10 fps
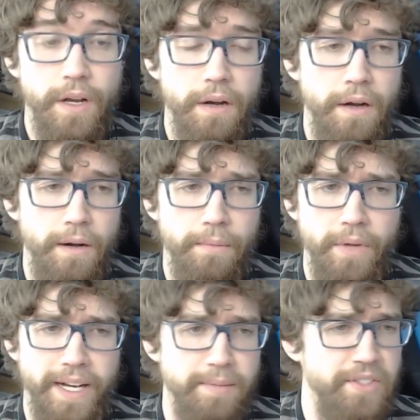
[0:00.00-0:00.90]
Um,
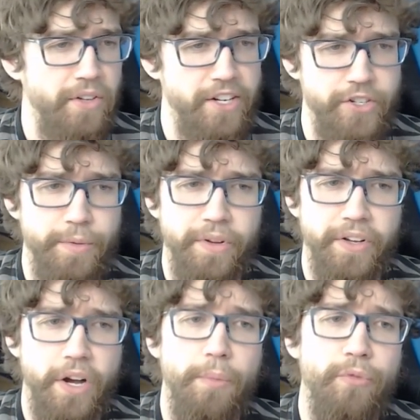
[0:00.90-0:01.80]
like, I'm still not sure about the
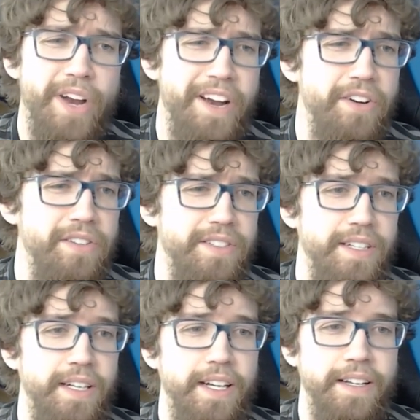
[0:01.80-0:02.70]
Goblin Raiders,
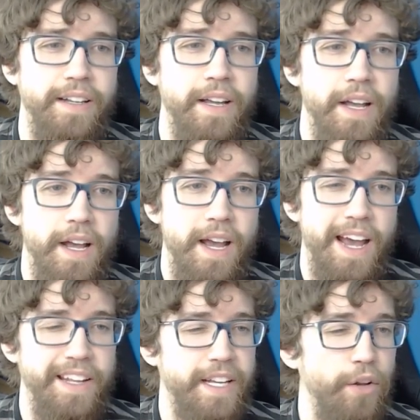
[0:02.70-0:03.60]
and,
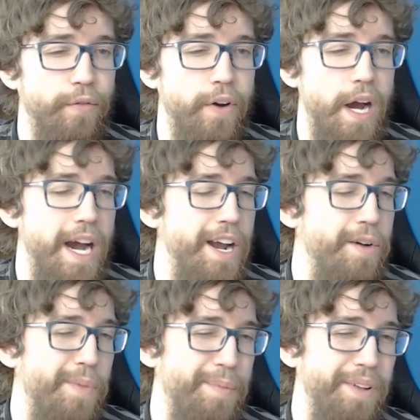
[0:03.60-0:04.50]
and the Killer for Hire
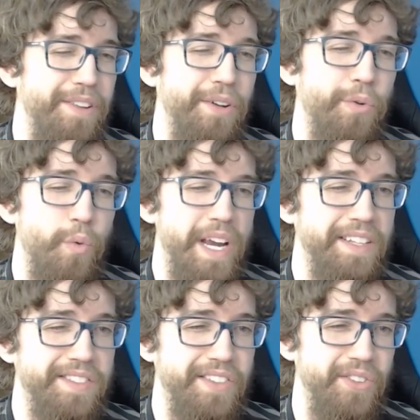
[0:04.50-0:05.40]
might be a little weak
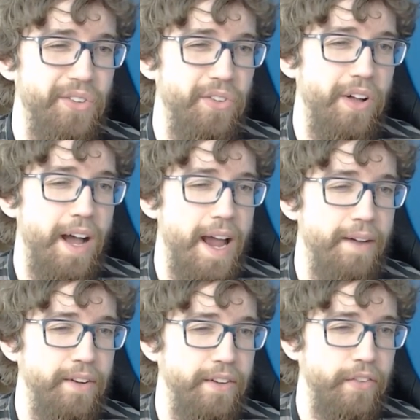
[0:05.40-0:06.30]
still. I
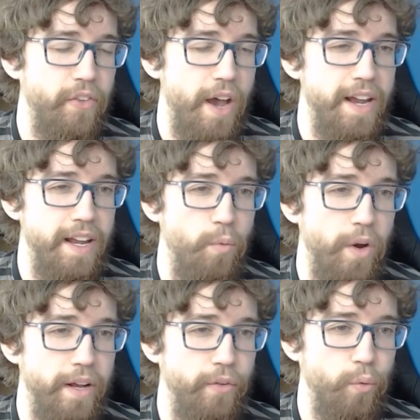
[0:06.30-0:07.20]
haven't decided
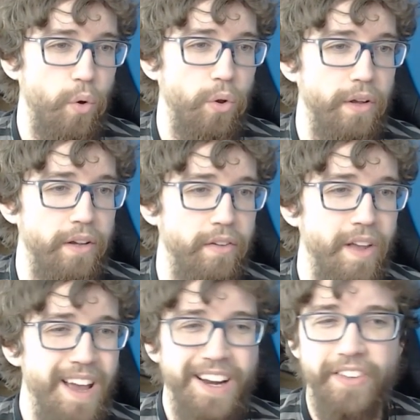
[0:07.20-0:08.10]
what his role is,
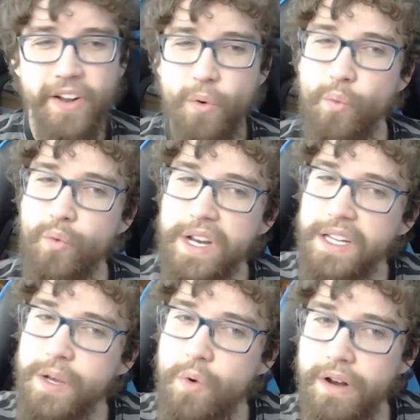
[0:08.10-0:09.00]
because I don't
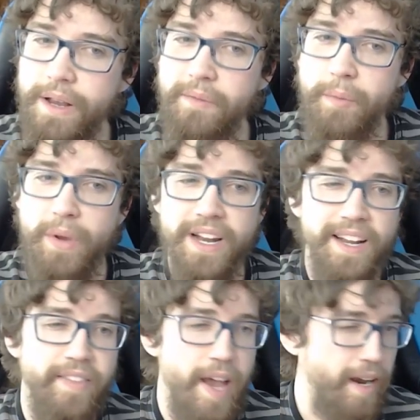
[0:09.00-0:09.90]
really want him to be an
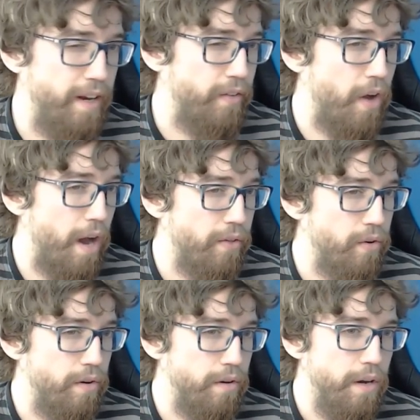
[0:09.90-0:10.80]
antagonist
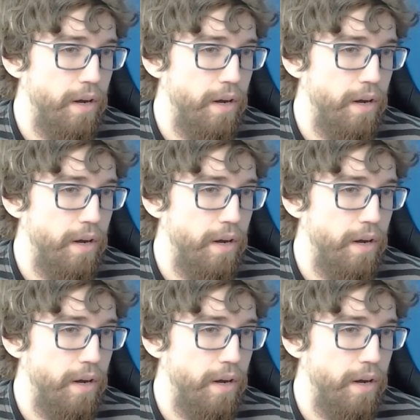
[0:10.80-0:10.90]
either.